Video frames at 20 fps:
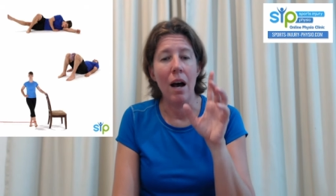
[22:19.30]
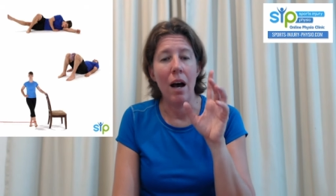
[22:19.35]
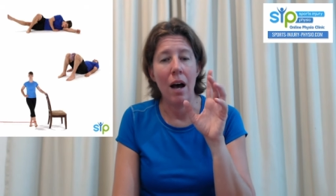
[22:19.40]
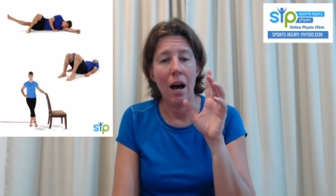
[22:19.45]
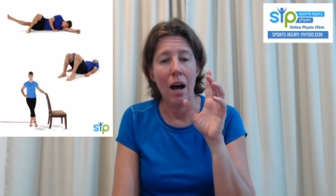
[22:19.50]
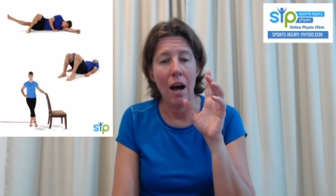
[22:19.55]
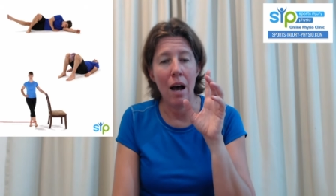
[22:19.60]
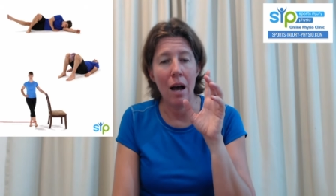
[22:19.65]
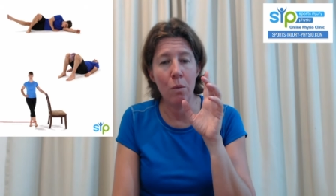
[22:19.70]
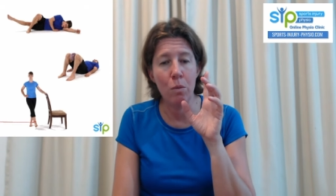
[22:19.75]

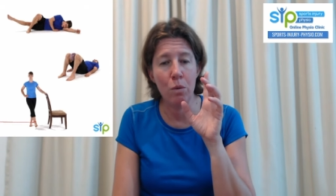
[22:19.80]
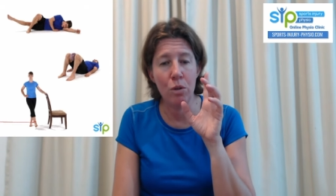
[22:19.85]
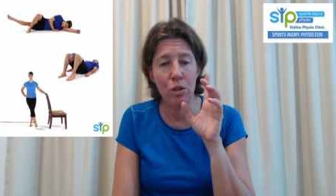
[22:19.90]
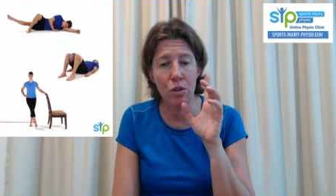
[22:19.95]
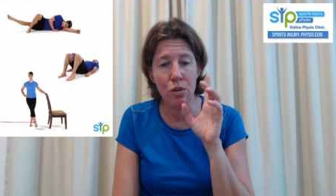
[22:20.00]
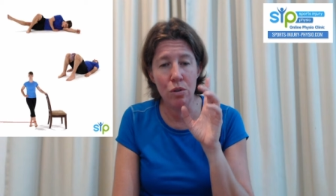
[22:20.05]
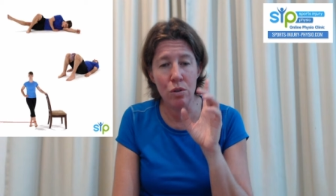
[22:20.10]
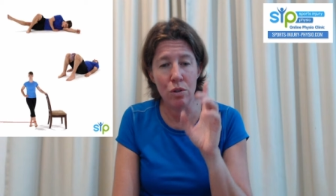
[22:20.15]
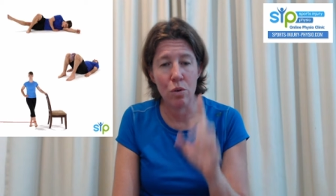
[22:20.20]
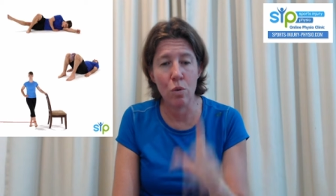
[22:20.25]
I would
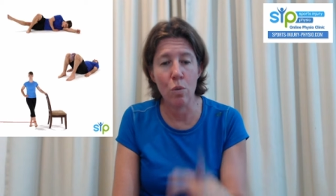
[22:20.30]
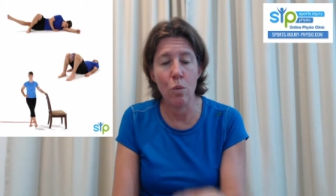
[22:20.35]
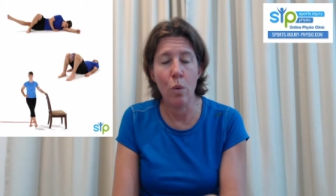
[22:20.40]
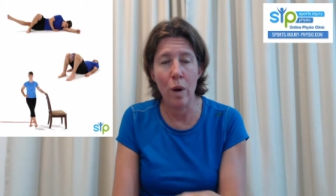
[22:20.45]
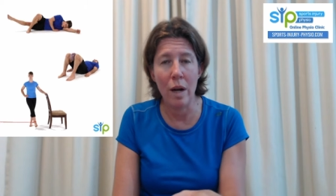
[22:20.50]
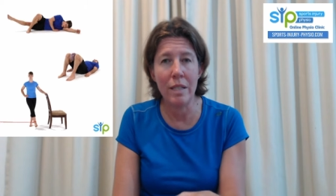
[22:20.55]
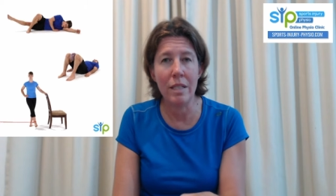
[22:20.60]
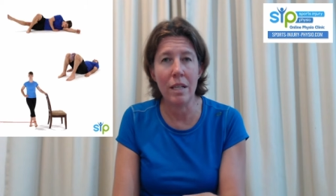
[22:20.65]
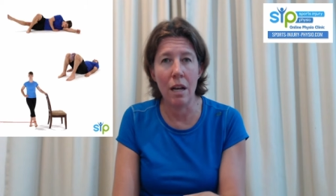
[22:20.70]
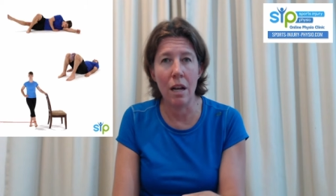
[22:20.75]
use
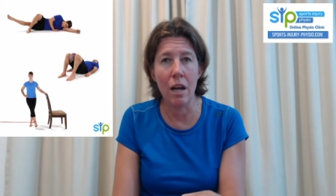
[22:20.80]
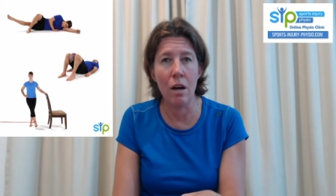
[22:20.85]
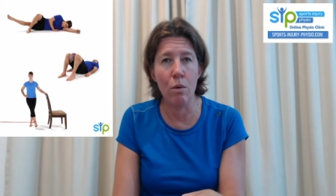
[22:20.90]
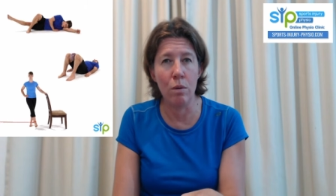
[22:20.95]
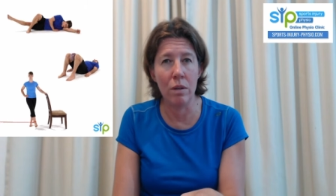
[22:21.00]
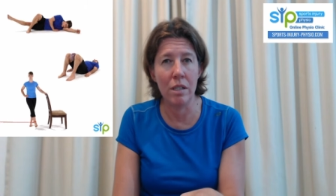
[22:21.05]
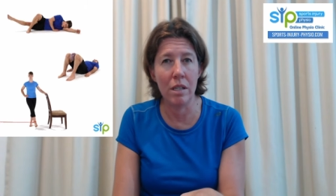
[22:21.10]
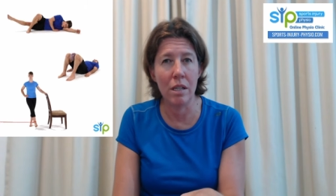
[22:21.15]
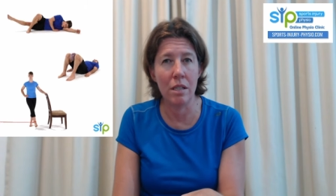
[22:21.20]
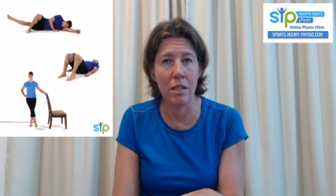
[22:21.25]
quite a low
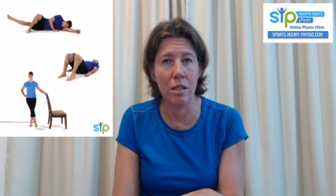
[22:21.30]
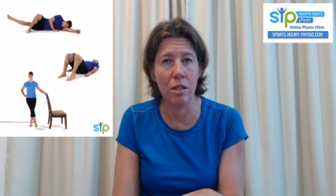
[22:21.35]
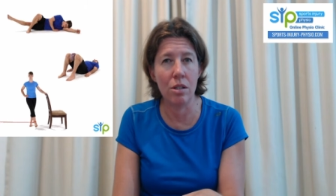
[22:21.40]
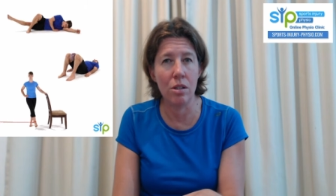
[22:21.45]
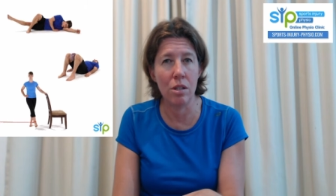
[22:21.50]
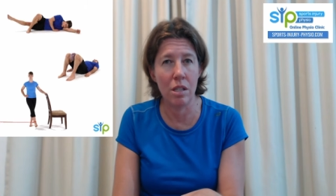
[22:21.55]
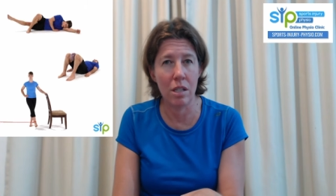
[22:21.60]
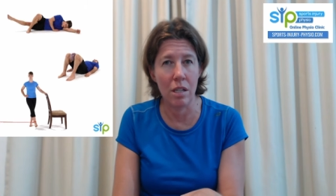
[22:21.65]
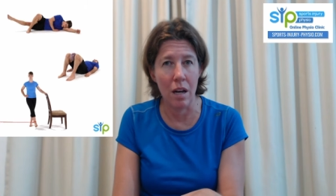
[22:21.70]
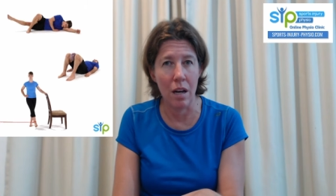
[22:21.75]
resistance to
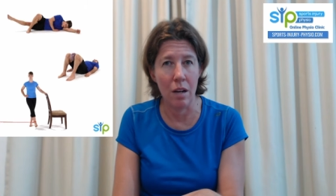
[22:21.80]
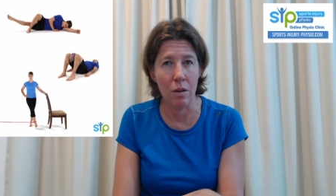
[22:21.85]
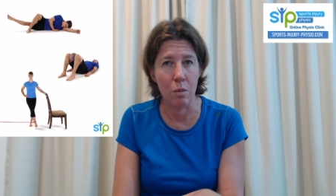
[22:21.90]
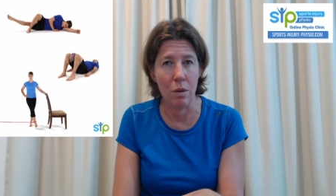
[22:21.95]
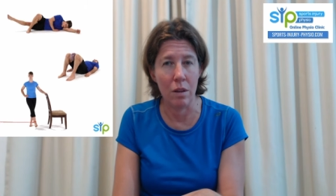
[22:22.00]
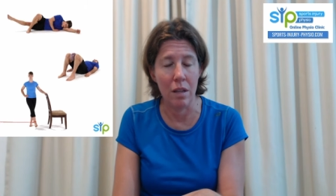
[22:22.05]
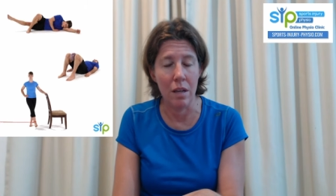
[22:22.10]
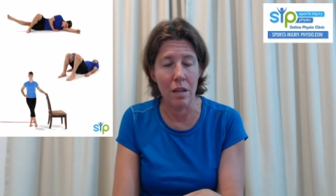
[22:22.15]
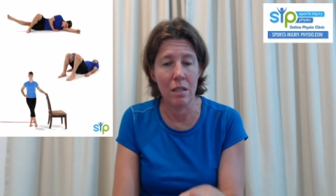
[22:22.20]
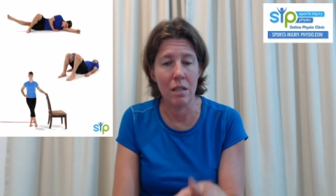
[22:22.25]
start
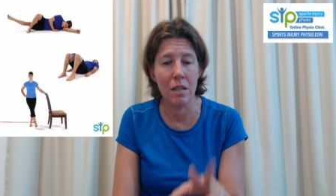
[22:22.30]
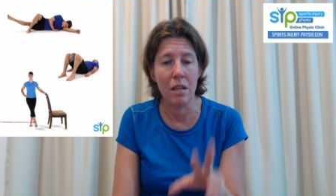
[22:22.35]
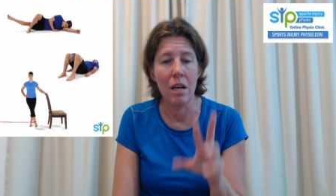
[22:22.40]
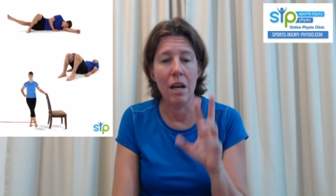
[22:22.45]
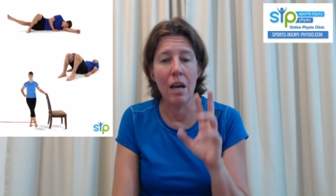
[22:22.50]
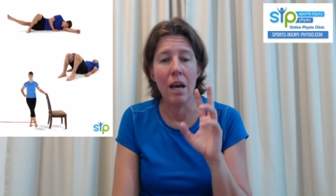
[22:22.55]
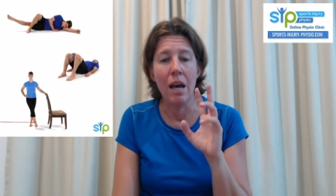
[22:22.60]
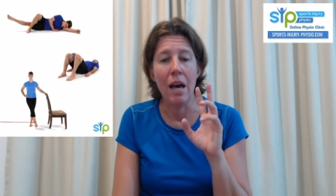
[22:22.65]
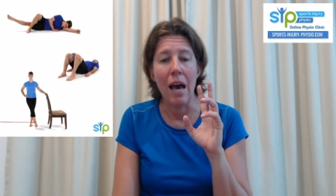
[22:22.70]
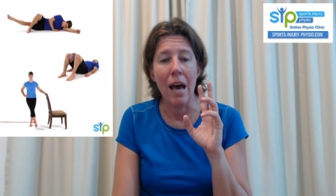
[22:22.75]
with it,
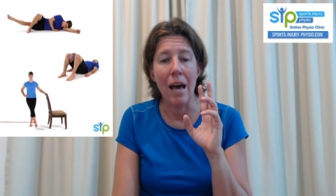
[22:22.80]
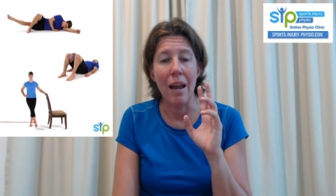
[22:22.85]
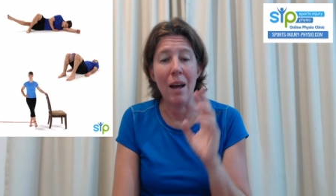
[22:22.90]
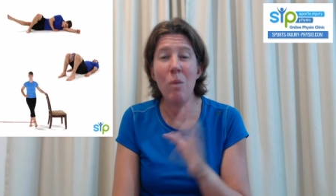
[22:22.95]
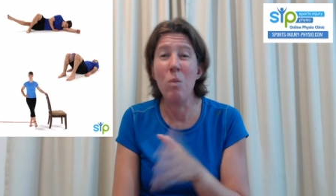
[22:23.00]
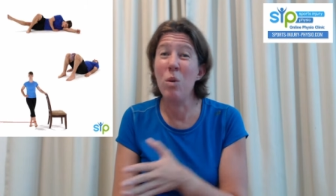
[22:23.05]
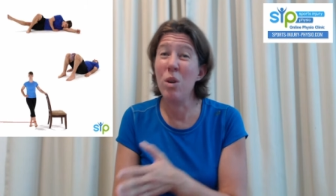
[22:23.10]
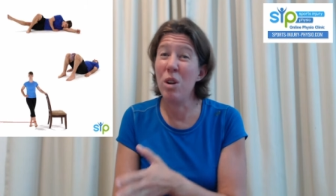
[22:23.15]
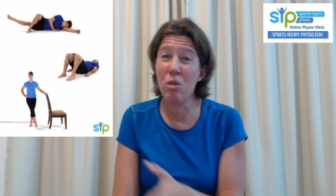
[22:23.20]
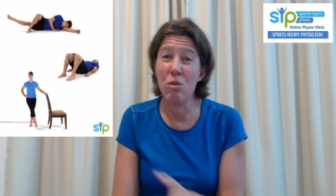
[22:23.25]
and I
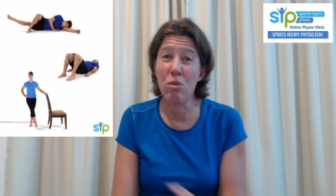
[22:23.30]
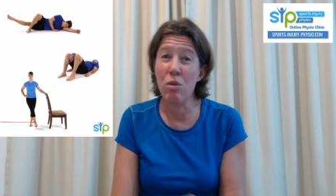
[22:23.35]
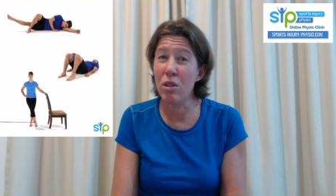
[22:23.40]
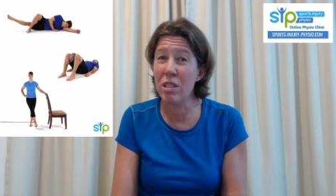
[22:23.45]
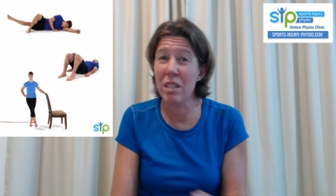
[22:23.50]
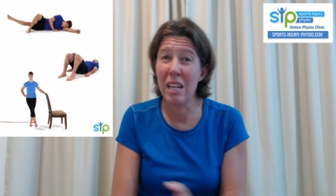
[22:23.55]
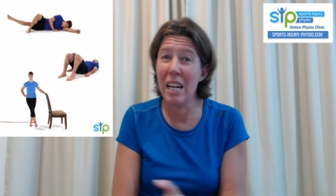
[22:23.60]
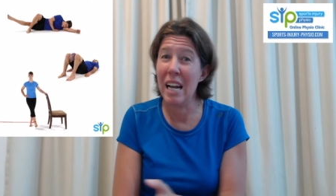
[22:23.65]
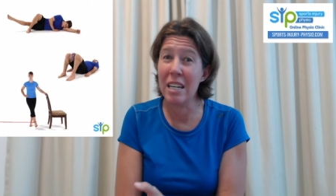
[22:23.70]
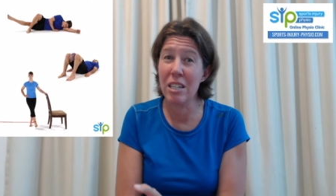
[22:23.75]
wouldn't cross
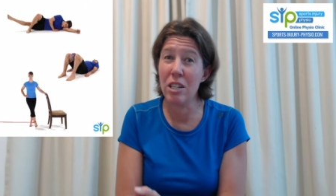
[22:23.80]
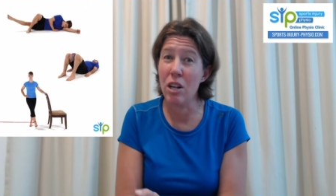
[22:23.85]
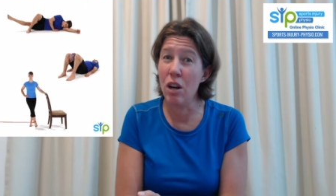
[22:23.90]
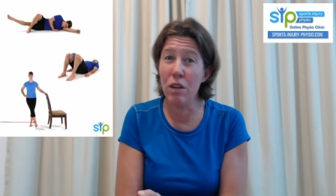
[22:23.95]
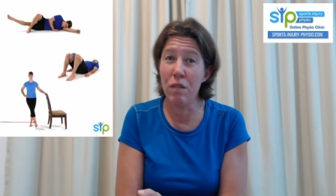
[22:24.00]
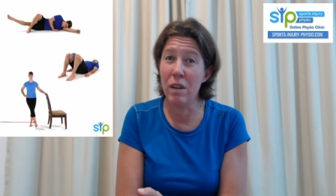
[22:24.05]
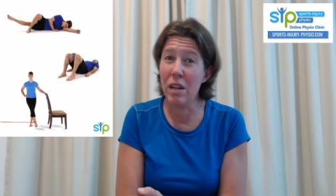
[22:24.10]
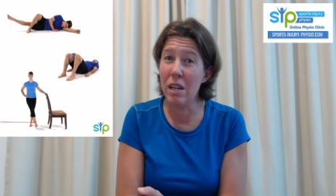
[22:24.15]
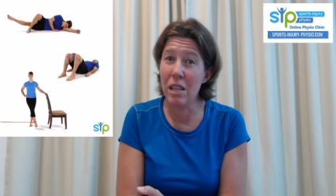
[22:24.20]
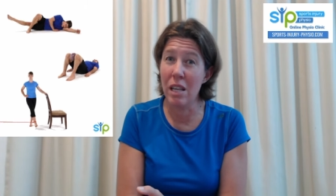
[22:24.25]
the legs
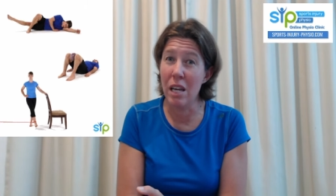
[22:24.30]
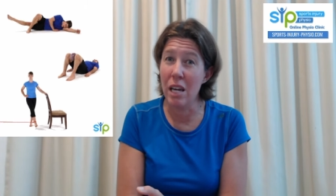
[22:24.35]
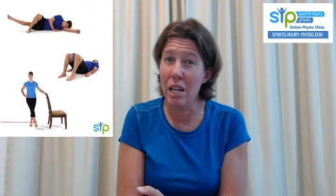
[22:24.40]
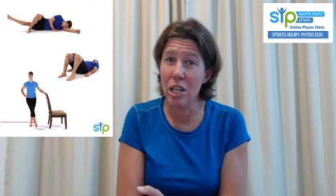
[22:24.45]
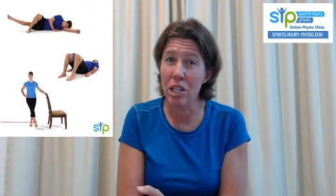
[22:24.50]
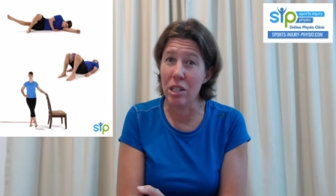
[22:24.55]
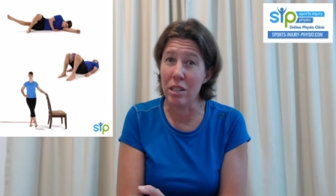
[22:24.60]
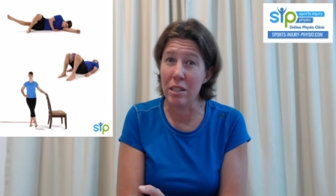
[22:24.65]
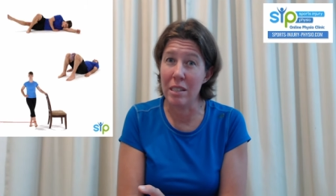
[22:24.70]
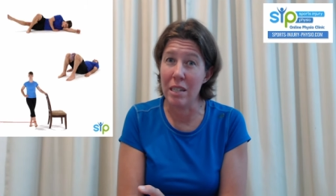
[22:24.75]
over in the
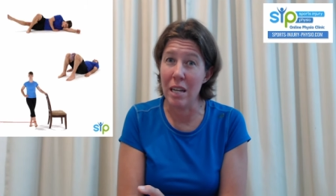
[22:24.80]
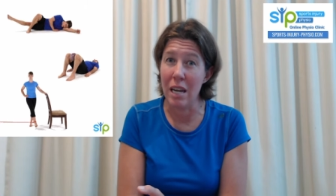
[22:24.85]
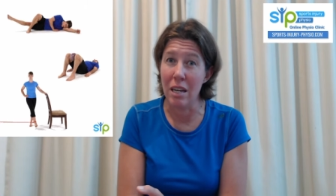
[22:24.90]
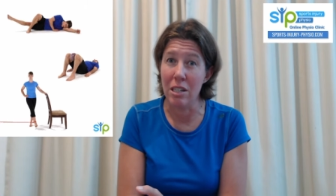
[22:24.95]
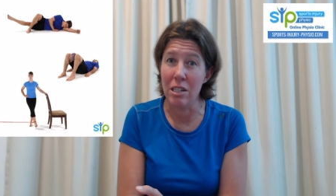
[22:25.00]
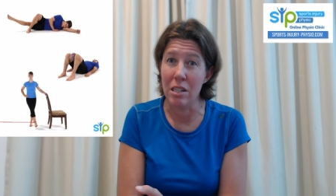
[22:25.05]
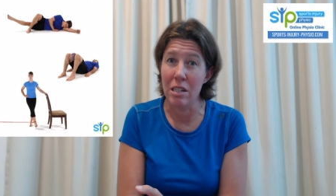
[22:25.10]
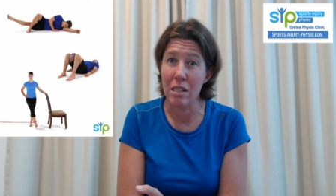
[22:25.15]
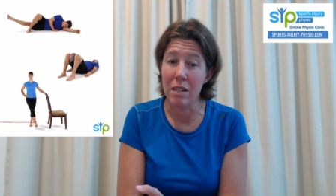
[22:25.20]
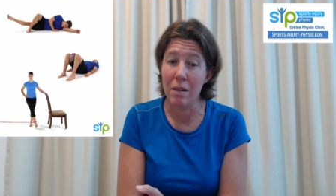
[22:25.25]
initial
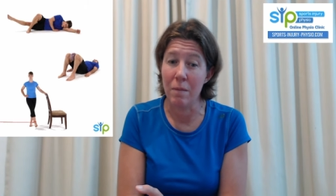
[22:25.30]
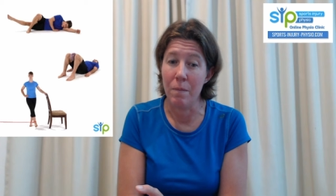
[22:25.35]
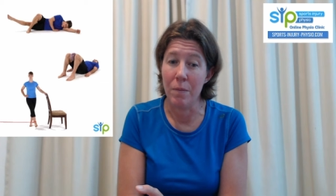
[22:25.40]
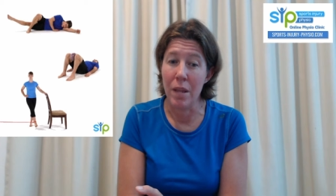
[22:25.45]
stages.